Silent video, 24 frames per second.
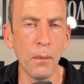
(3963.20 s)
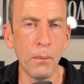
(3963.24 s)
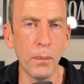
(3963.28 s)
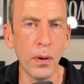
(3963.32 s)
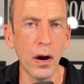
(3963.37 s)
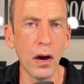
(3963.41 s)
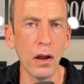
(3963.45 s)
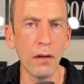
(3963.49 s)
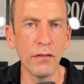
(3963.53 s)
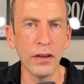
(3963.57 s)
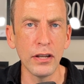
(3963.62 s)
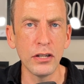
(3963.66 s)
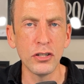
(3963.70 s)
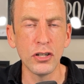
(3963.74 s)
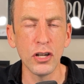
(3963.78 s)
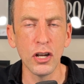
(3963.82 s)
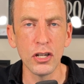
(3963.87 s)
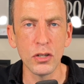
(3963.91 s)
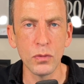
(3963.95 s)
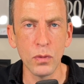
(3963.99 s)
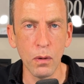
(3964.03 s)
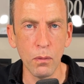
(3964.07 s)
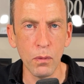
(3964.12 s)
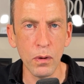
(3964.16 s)
are part of a
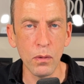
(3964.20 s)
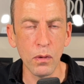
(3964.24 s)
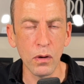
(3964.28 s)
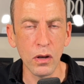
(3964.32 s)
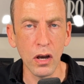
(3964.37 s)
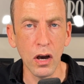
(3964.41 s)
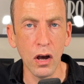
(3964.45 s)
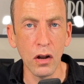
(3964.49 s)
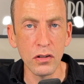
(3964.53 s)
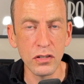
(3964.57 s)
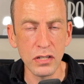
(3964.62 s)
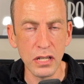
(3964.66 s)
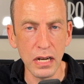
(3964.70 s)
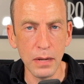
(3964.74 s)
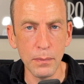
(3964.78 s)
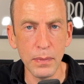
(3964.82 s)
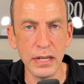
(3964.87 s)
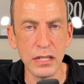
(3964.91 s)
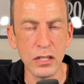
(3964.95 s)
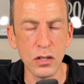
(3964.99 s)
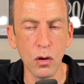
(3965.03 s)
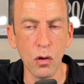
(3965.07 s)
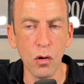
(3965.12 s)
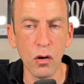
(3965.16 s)
church where we will constantly
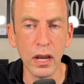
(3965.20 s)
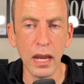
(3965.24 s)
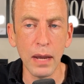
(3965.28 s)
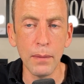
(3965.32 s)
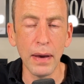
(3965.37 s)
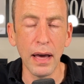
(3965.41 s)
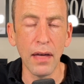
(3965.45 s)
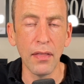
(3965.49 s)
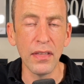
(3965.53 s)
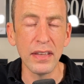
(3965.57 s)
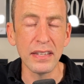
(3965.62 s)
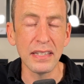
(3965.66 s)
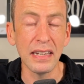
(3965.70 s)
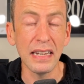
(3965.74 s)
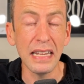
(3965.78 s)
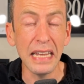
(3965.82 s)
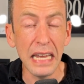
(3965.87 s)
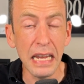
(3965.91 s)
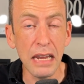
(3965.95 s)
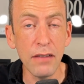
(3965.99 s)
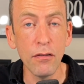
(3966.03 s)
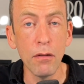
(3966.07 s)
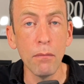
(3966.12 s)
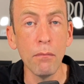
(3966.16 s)
be talking about this,
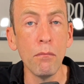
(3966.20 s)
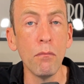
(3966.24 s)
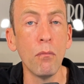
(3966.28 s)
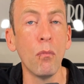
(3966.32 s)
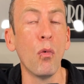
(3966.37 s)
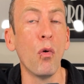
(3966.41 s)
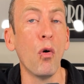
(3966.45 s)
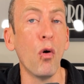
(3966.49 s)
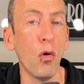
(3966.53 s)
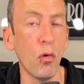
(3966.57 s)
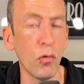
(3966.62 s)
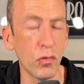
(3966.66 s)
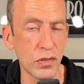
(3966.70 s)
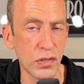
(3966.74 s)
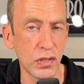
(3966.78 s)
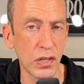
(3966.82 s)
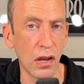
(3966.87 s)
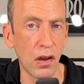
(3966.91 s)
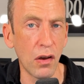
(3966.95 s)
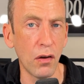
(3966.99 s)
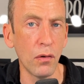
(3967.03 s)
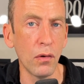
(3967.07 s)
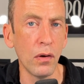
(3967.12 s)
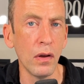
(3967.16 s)
and even more
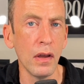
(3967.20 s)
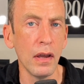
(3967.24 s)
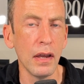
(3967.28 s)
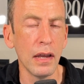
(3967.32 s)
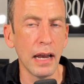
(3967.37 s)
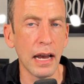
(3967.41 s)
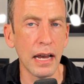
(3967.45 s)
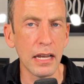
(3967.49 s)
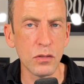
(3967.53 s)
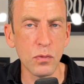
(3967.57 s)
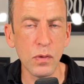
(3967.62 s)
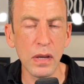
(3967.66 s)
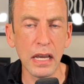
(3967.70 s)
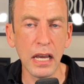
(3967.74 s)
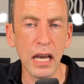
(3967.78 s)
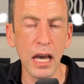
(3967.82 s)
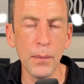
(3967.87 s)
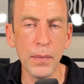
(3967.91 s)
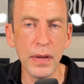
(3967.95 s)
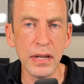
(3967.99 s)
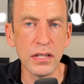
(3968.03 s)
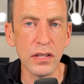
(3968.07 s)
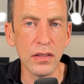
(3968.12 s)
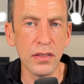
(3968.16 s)
so as we
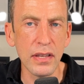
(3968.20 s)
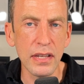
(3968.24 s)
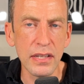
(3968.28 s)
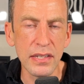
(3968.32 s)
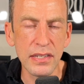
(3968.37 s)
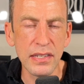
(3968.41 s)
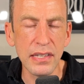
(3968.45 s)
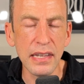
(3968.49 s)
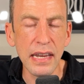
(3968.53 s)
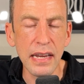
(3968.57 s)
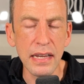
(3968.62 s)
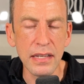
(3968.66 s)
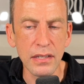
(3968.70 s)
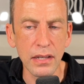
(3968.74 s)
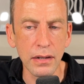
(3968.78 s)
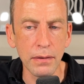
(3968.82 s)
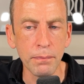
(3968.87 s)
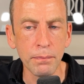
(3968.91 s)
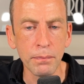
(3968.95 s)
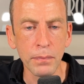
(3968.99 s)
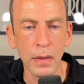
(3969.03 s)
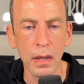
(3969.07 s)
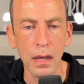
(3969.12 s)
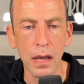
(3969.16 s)
come into this
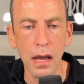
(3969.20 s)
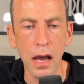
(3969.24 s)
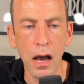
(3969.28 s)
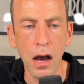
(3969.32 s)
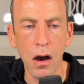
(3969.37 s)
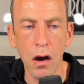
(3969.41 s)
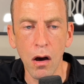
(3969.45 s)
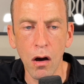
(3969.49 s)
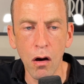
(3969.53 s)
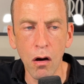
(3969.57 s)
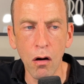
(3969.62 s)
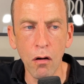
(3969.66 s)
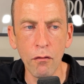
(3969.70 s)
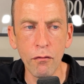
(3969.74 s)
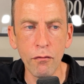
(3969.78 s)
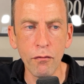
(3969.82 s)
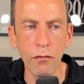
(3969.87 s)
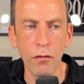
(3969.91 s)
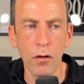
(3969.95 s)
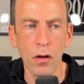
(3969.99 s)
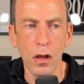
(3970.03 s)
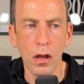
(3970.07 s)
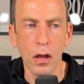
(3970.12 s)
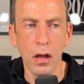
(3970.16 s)
season
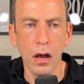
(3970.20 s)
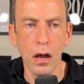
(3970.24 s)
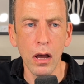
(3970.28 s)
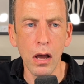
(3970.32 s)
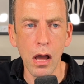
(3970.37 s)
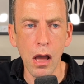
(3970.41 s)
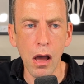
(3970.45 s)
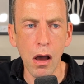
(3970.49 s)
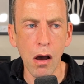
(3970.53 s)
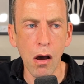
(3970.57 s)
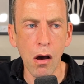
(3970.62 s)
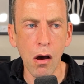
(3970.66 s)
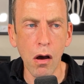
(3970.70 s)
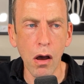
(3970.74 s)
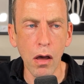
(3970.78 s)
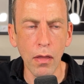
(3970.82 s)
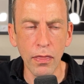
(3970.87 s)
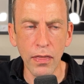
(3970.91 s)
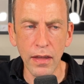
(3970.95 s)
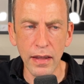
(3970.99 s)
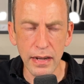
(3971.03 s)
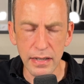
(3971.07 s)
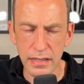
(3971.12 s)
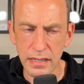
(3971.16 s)
of uh, uh,
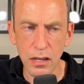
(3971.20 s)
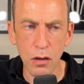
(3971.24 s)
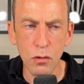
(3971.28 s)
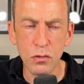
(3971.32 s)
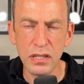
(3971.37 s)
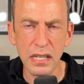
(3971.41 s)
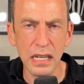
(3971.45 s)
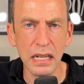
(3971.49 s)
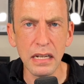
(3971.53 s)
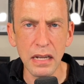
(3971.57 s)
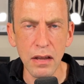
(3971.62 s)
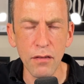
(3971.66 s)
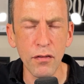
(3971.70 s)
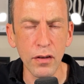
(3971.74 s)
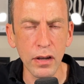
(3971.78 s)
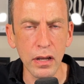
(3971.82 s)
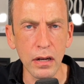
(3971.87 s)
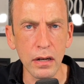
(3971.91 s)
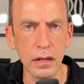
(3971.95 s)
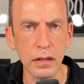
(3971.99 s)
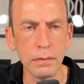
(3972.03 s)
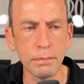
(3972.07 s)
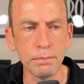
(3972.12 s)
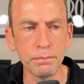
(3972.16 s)
that is so
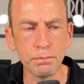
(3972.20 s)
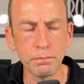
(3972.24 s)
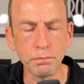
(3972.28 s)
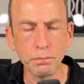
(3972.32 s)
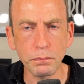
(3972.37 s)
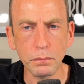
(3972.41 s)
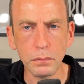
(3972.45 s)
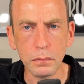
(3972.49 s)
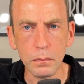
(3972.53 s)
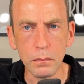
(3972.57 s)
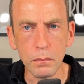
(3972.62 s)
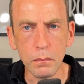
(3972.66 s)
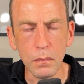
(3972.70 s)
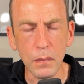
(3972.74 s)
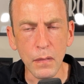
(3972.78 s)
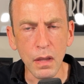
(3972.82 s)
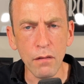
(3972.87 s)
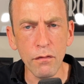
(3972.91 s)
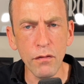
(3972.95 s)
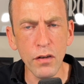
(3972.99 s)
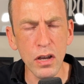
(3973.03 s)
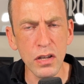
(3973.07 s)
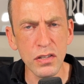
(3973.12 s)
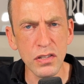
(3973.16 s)
significant
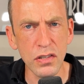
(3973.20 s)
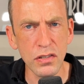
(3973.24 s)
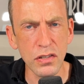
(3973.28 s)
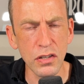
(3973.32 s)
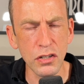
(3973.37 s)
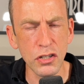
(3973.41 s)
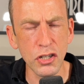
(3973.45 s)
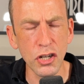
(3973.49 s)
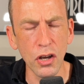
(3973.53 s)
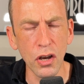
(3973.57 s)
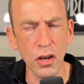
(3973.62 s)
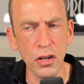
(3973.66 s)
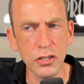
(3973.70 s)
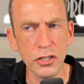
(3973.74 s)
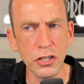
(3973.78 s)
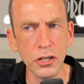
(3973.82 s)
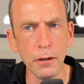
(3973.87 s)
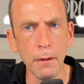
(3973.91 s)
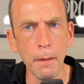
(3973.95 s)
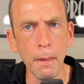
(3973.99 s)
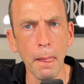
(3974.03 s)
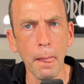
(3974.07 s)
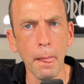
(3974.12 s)
for us as a church.